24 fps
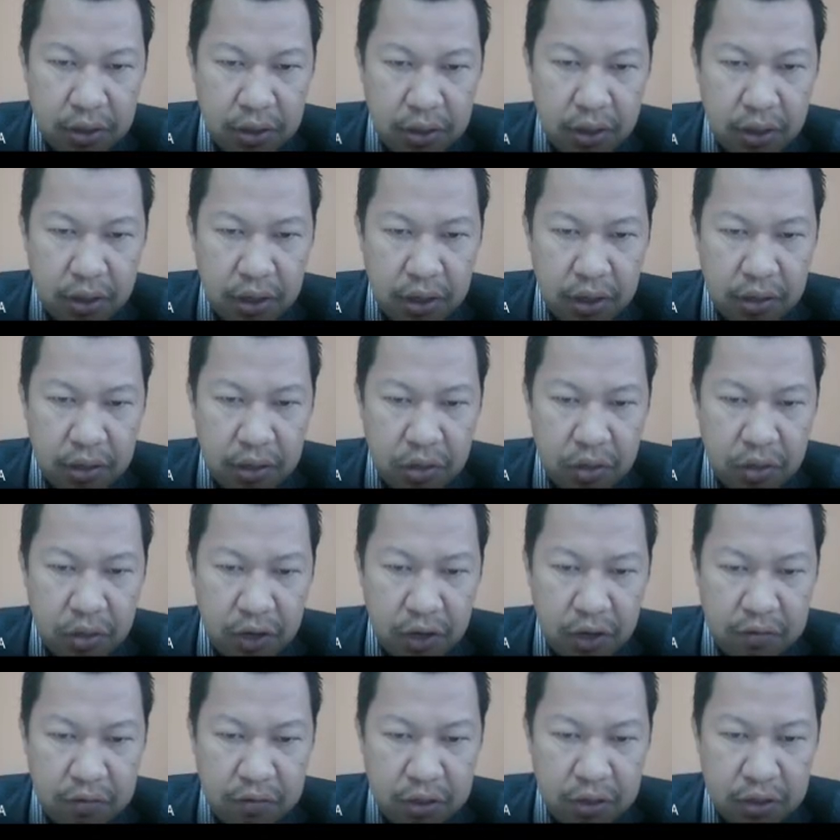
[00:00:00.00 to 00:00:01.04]
and you
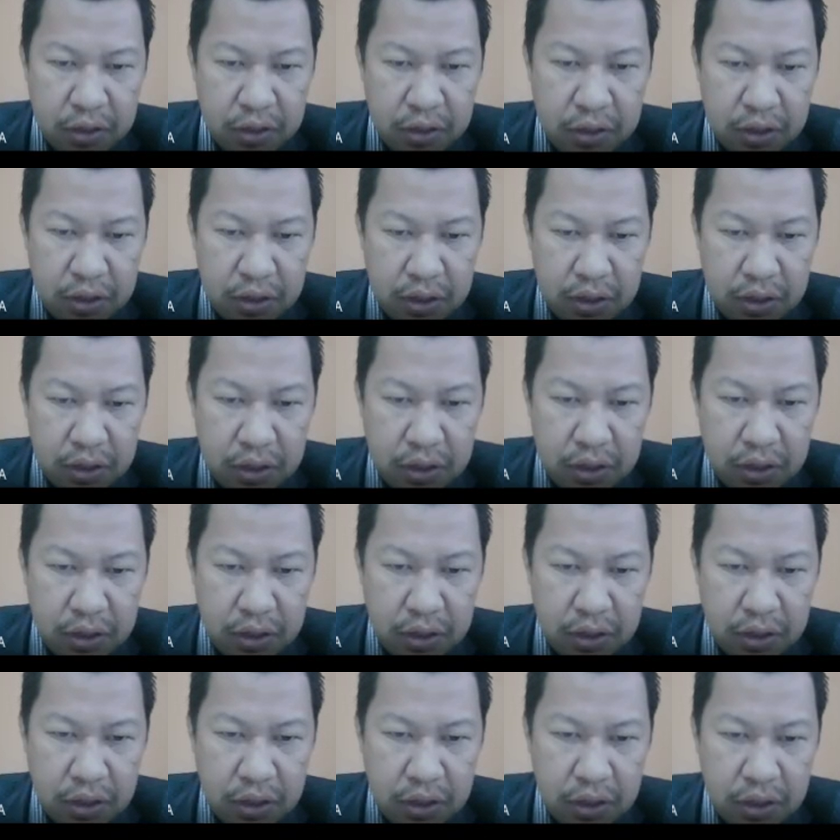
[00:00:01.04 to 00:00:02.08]
have the
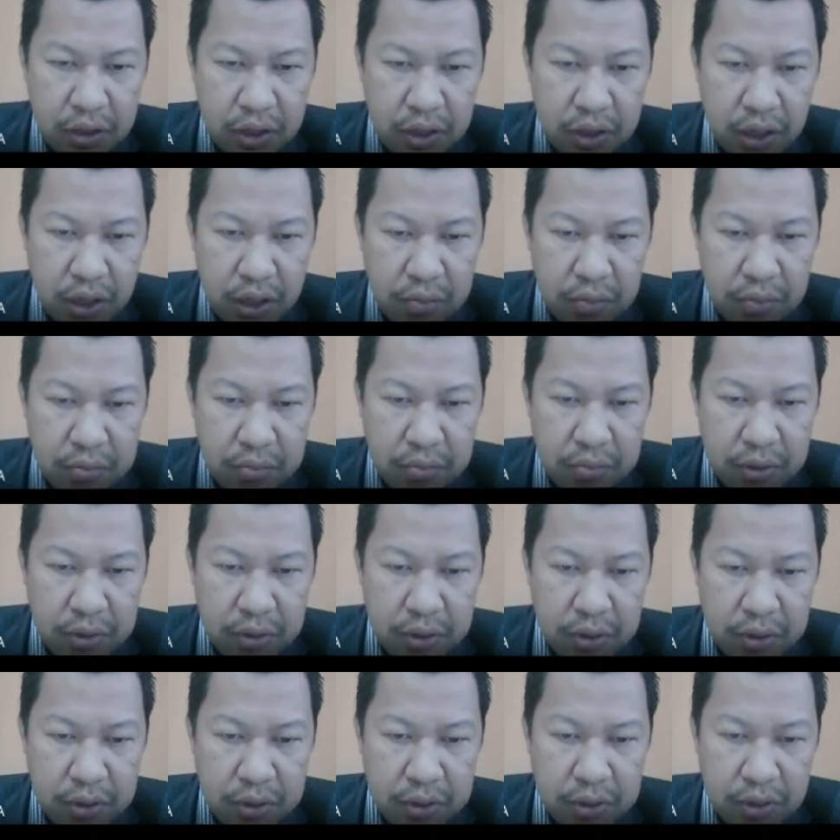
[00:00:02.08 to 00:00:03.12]

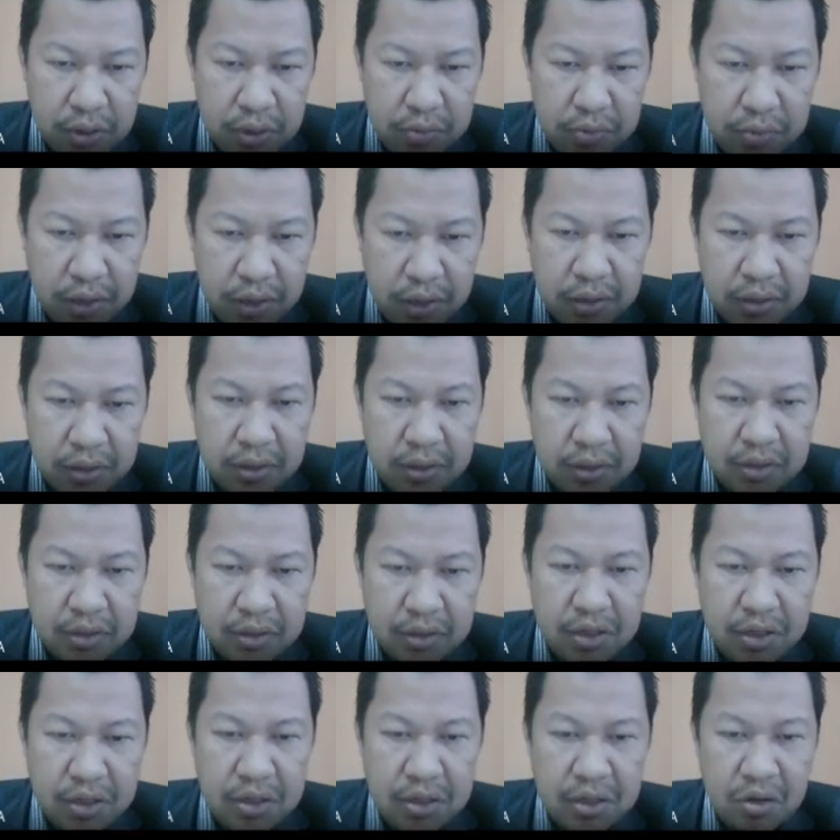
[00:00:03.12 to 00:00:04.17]
upper sideband.
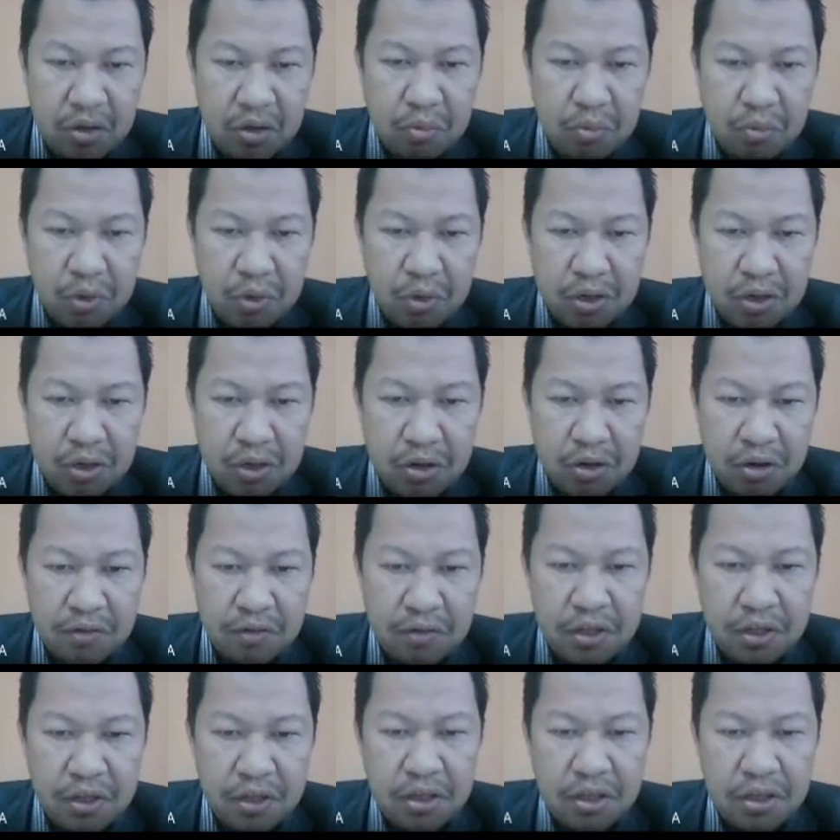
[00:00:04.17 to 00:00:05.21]
Three component of
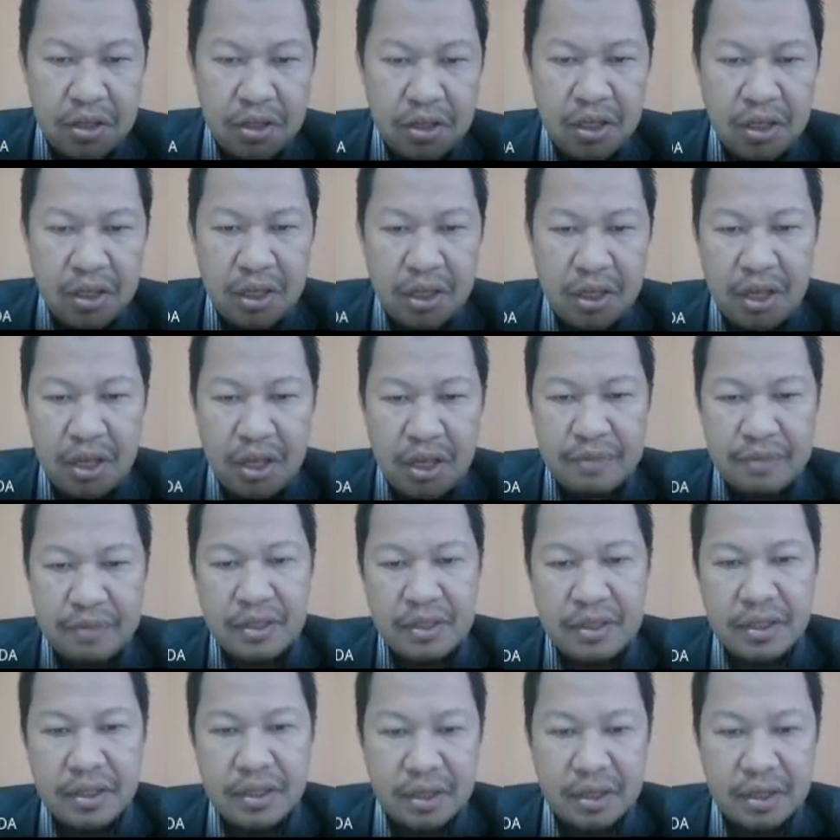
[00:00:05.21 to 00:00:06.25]
the AM
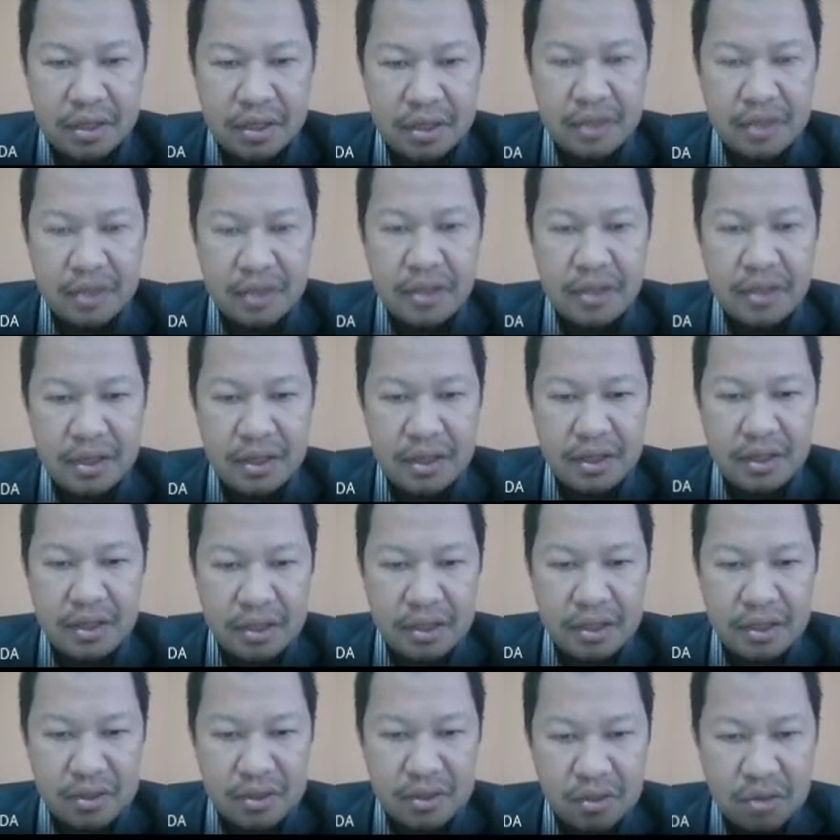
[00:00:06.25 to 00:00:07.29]
signal.
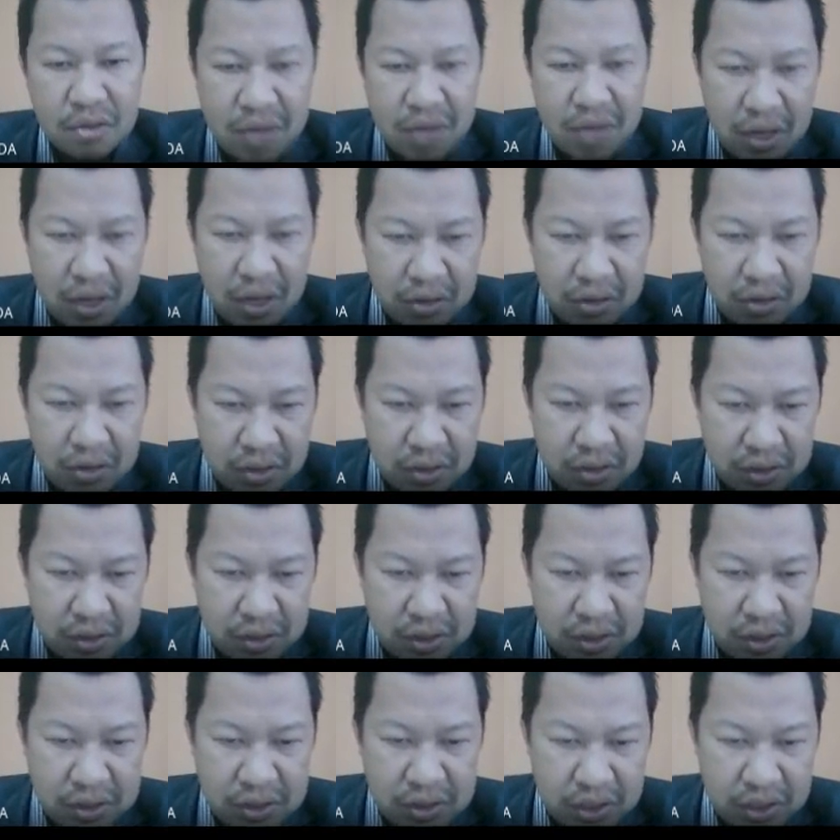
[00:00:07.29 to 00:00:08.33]
So now
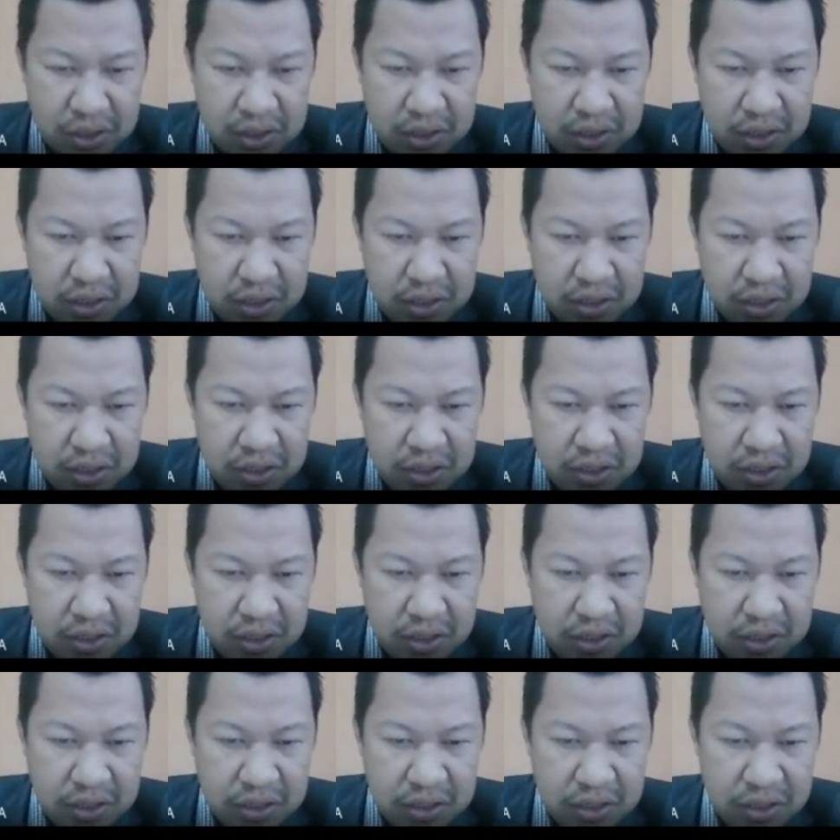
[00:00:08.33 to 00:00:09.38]
this signal,
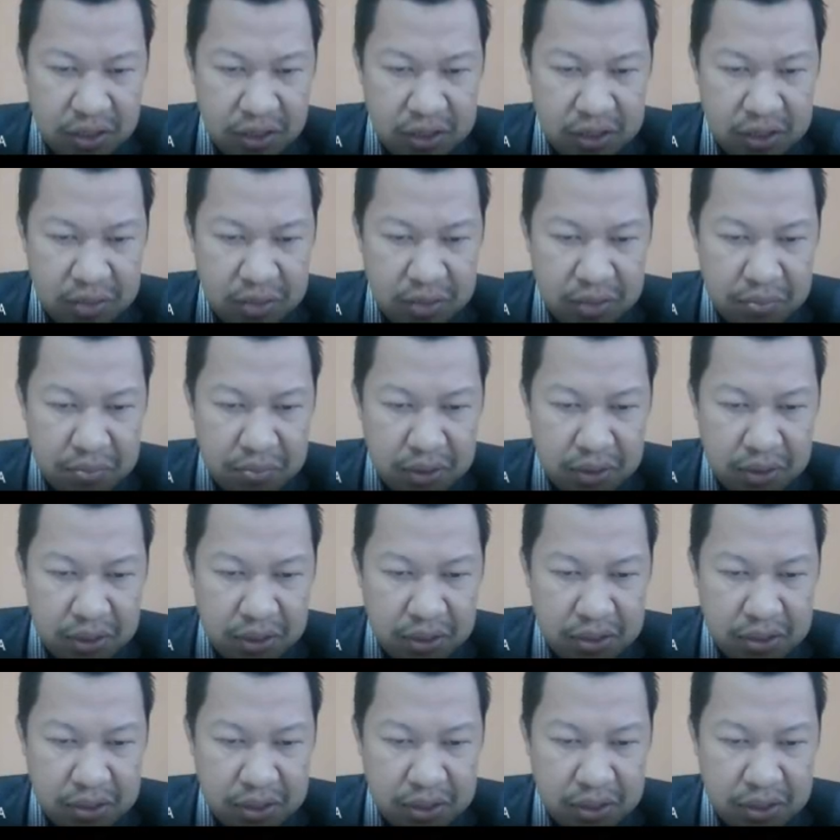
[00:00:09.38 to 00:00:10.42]
the example
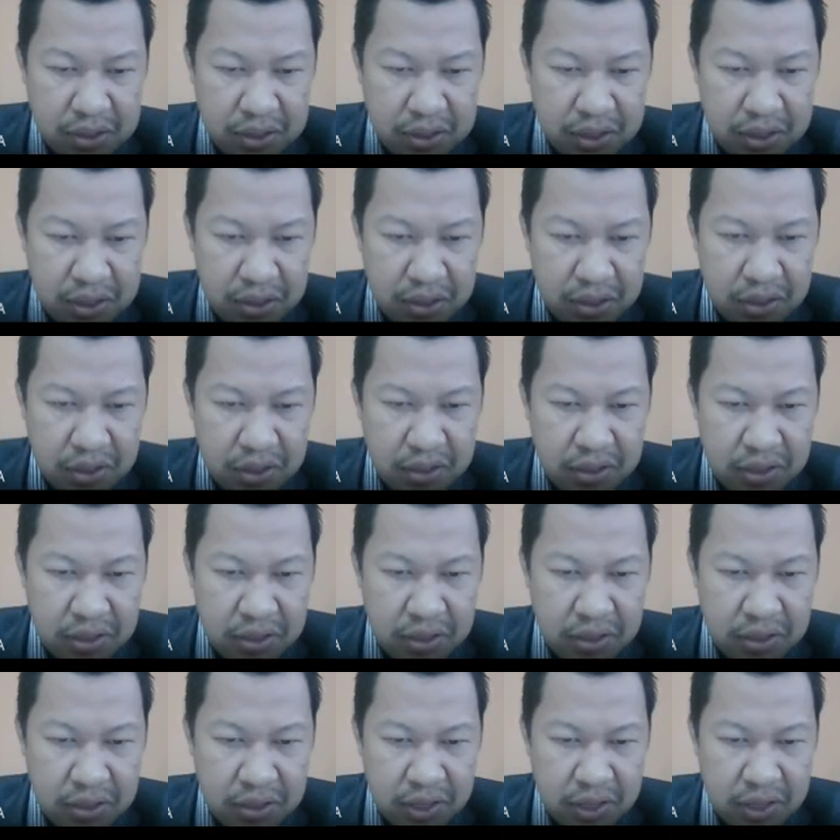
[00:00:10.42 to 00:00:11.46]
is
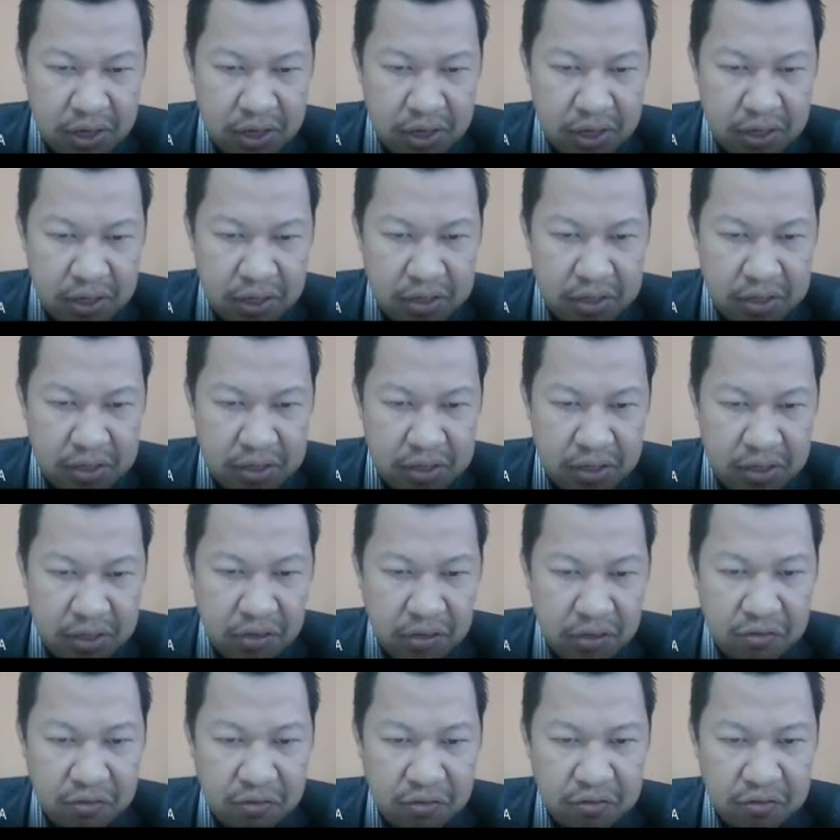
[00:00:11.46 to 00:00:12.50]
the carrier is around